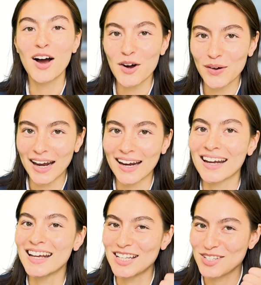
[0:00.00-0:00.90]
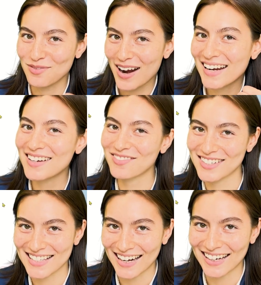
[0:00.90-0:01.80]
Okay, it's ready for
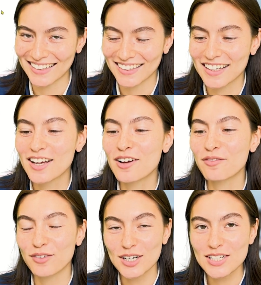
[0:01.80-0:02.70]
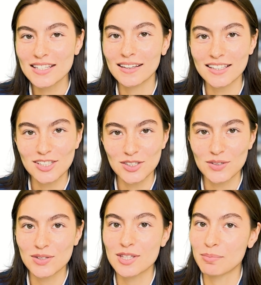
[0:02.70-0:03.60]
setting. First, let's
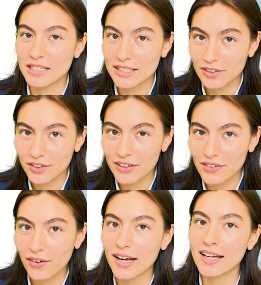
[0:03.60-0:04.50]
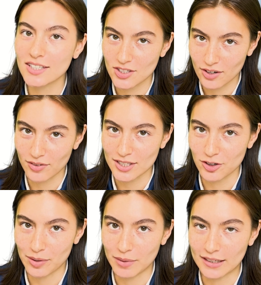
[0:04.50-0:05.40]
choose the material and surface
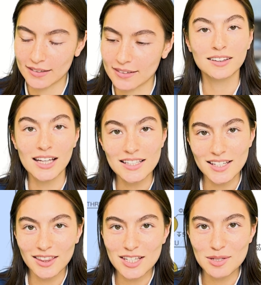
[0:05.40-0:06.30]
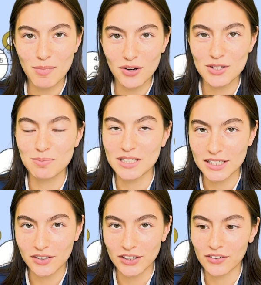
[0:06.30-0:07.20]
treatment. Let's set this model's
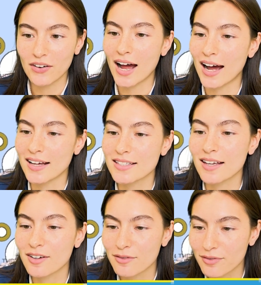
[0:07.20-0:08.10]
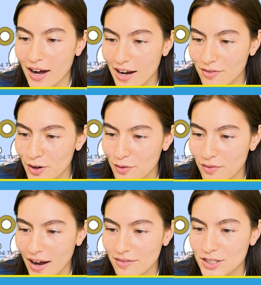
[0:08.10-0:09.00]
material as
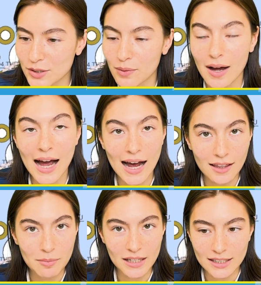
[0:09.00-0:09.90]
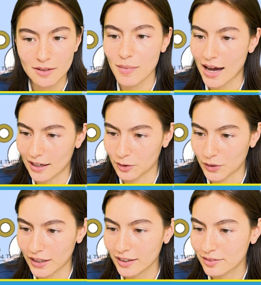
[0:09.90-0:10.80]
5052 aluminium alloy